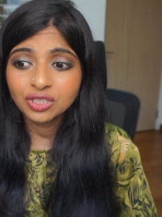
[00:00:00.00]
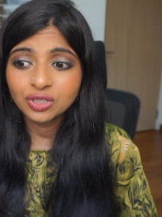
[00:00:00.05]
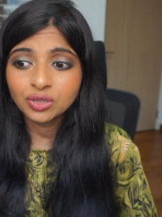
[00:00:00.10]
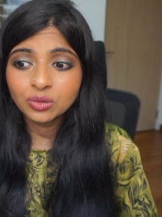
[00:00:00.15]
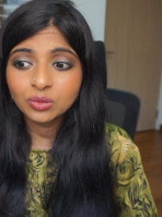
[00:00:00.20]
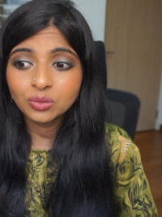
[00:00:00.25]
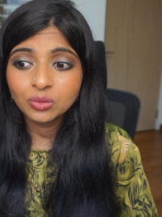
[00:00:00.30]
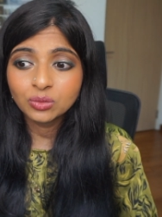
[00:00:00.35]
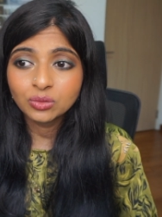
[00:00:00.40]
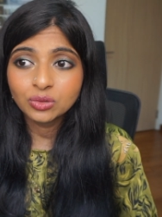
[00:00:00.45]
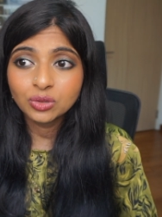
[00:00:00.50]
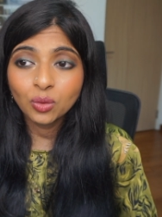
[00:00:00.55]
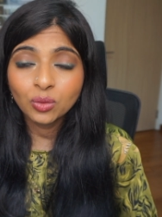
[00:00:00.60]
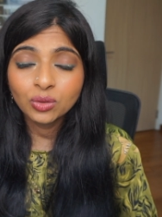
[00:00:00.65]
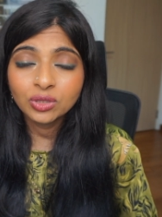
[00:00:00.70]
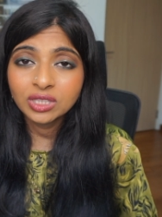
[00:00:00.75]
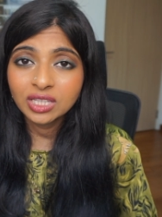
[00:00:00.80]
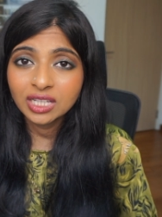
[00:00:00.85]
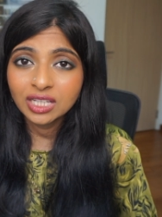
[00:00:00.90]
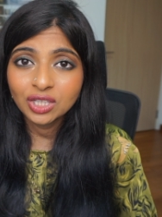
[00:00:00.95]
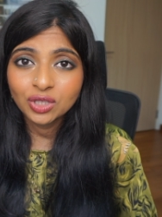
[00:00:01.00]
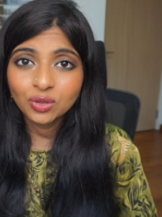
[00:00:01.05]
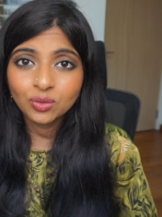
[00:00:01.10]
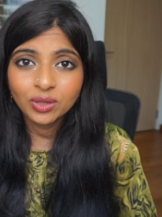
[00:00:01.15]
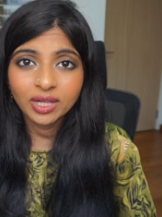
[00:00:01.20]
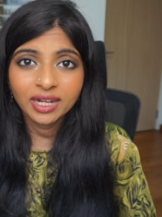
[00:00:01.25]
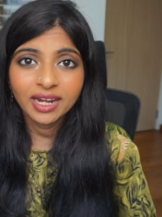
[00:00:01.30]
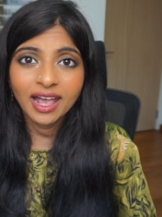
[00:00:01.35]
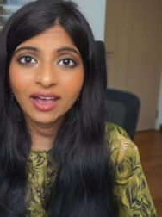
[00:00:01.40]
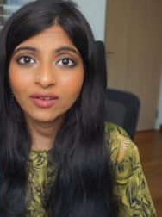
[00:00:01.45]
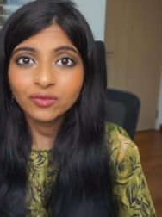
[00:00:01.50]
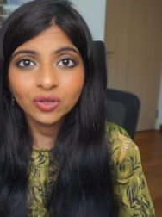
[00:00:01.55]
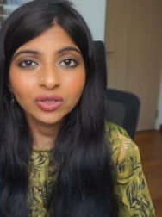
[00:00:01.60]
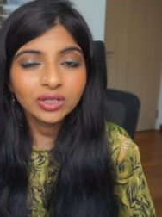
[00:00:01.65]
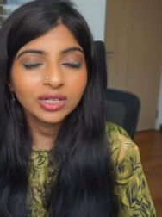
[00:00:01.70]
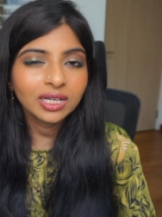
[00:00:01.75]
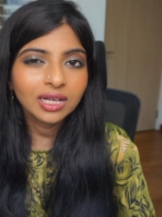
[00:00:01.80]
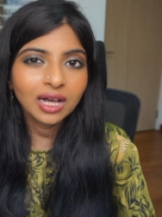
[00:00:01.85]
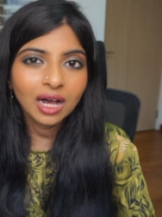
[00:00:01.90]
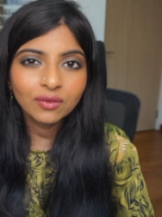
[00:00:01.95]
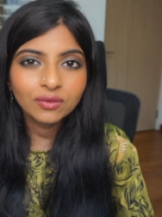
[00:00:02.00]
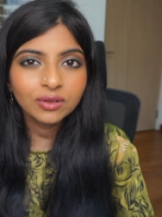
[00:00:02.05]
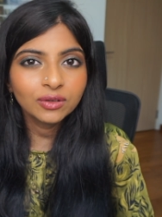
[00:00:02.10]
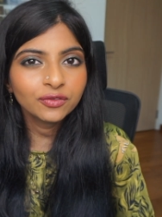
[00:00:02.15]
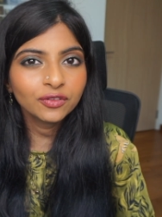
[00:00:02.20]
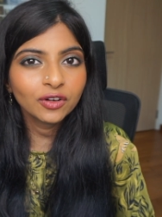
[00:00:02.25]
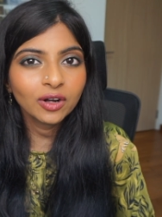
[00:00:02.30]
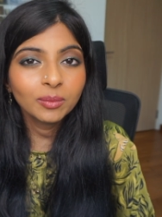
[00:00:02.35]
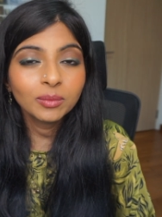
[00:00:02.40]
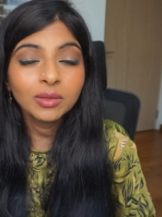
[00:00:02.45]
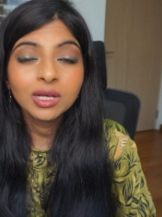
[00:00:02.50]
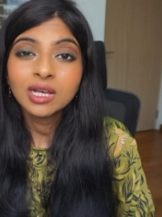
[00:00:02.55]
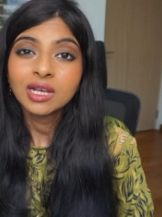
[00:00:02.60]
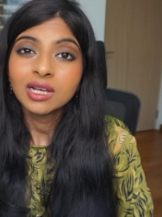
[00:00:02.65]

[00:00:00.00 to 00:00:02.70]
you don't think you can ever recover from,